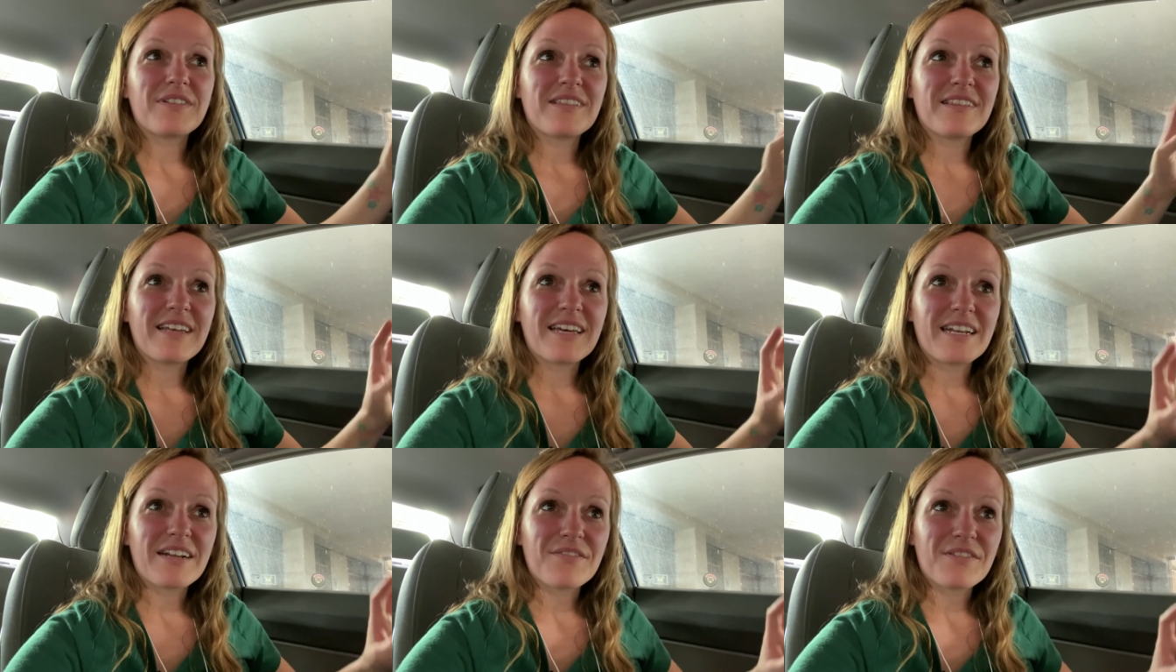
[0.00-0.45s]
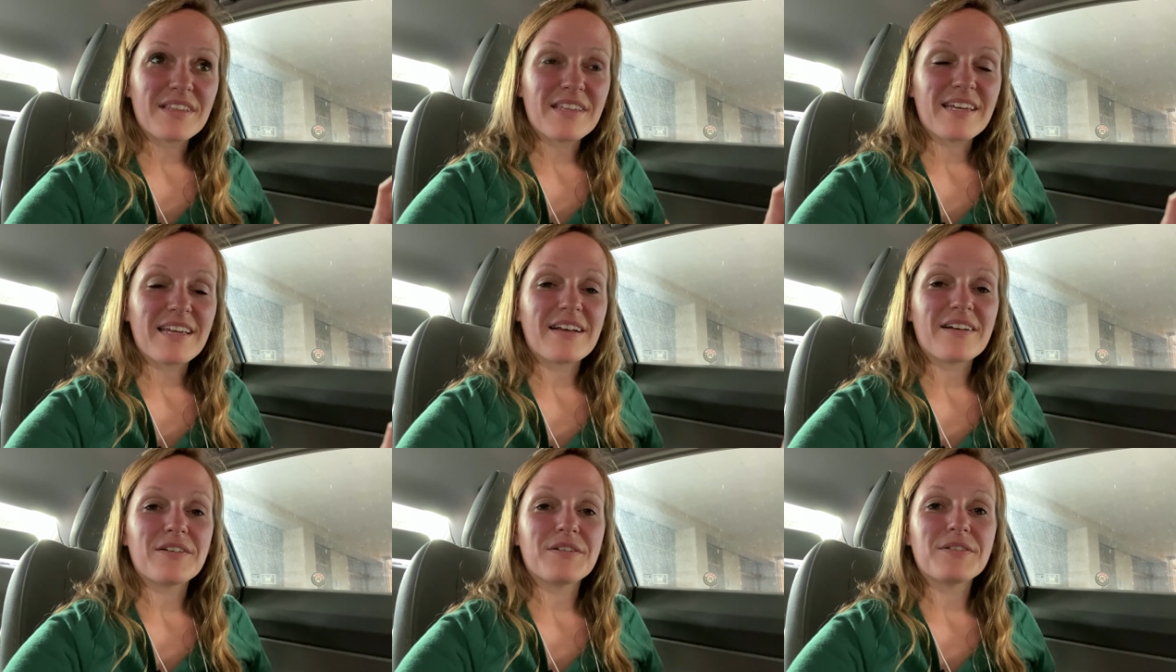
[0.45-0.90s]
let
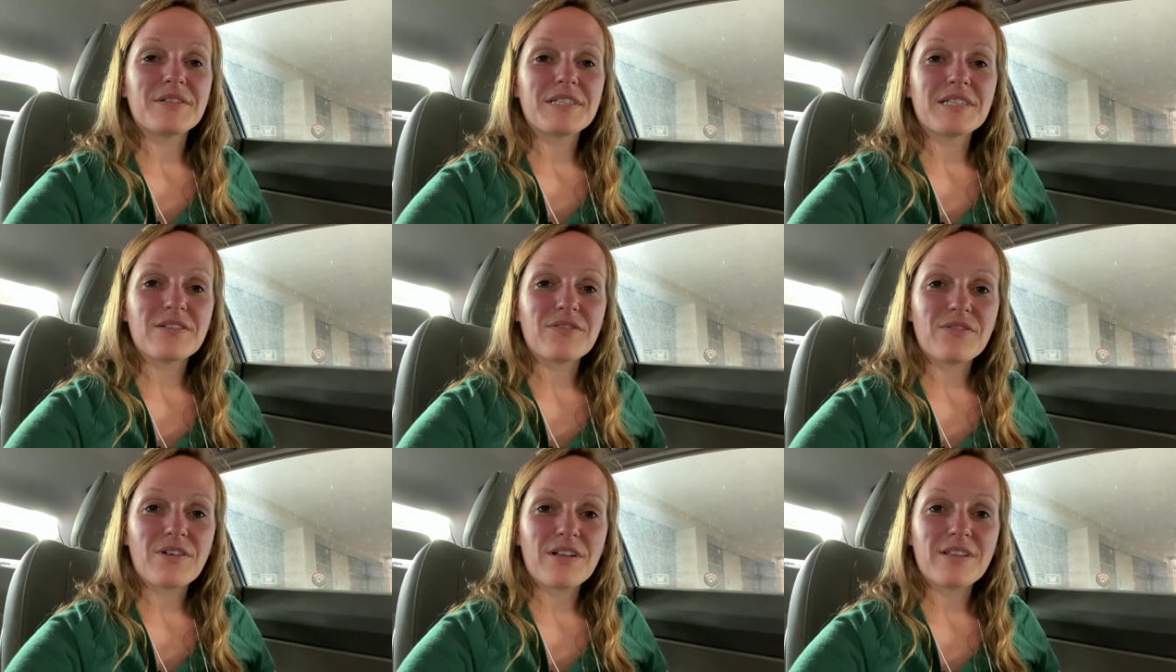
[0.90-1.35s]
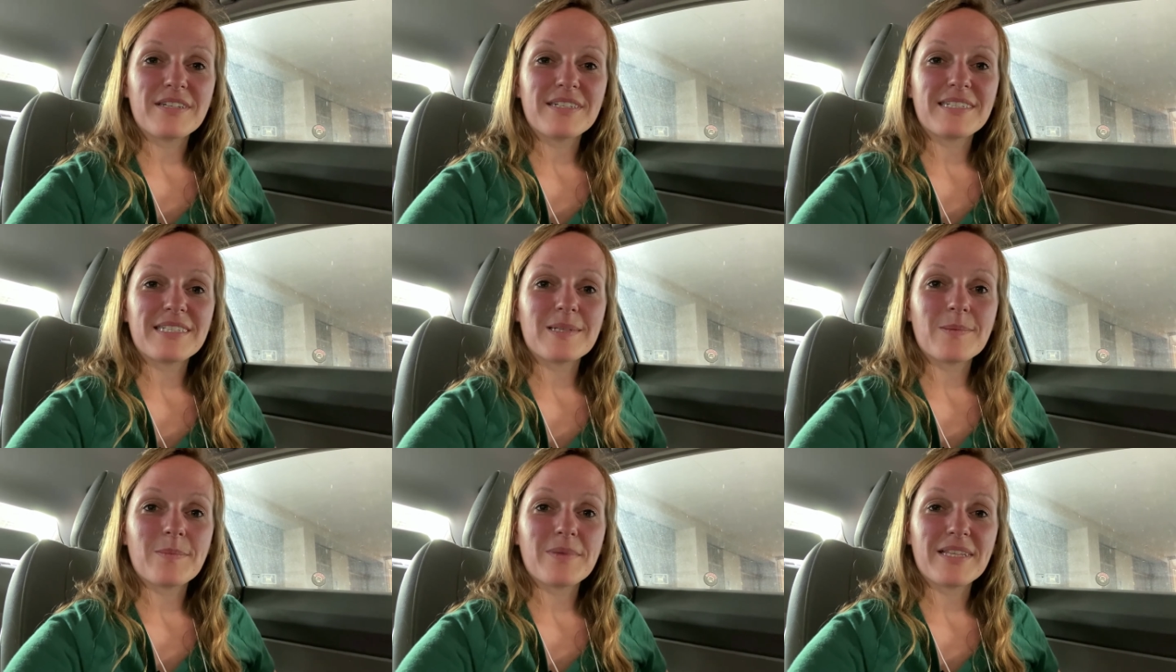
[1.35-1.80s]
everything else fall
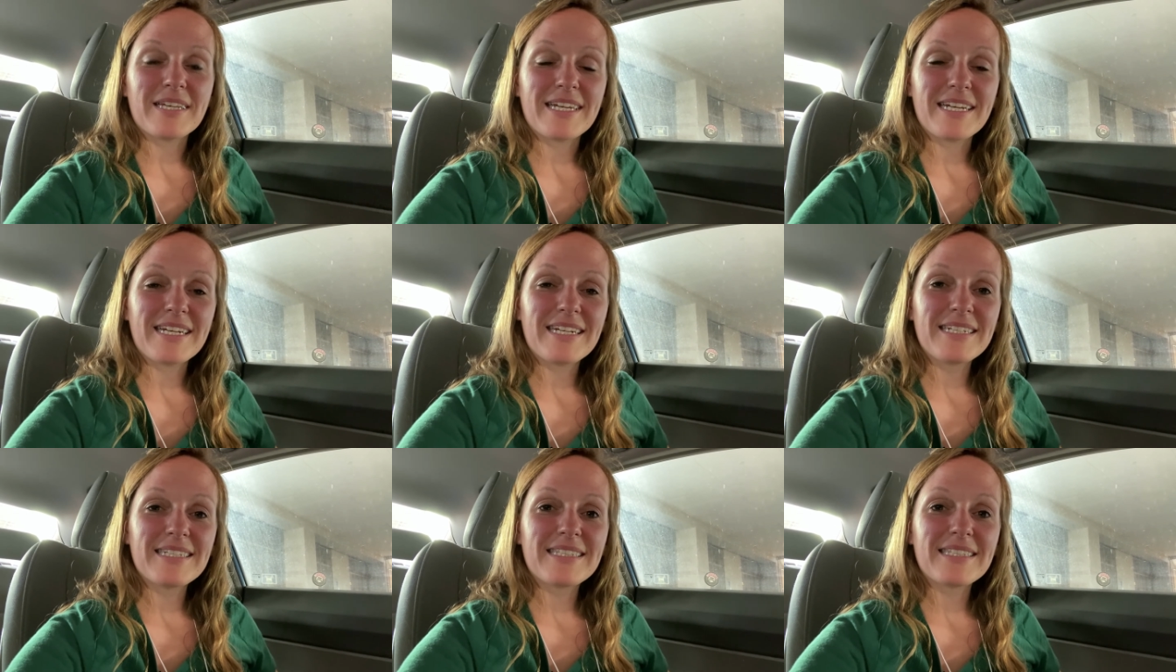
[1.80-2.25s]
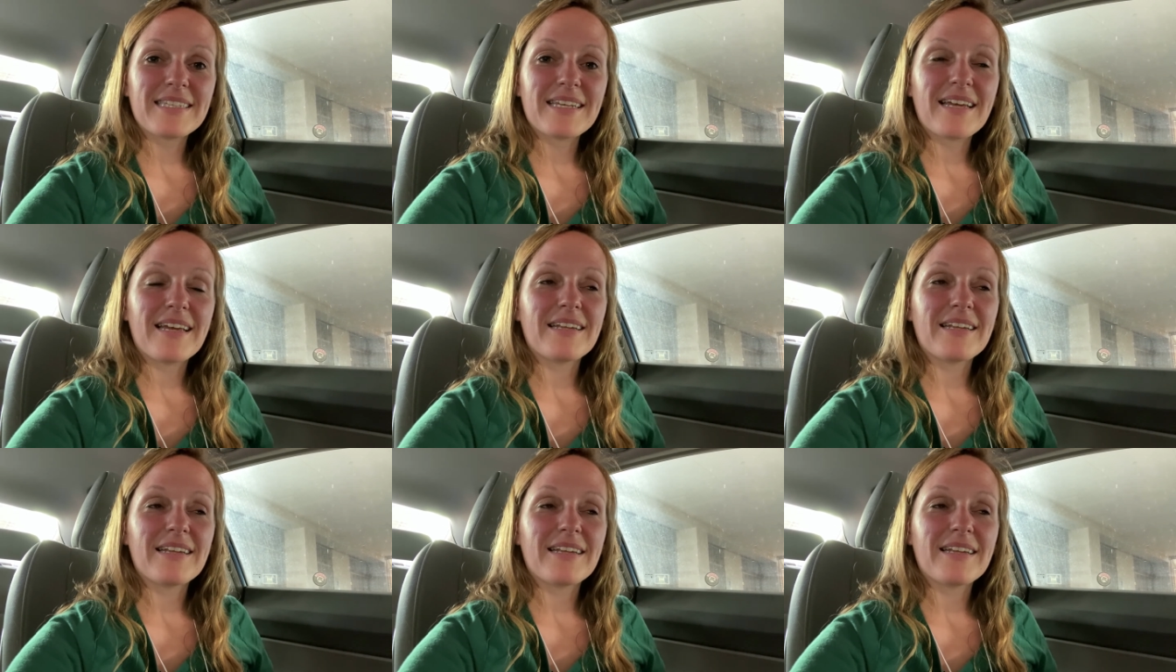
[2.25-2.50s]
into place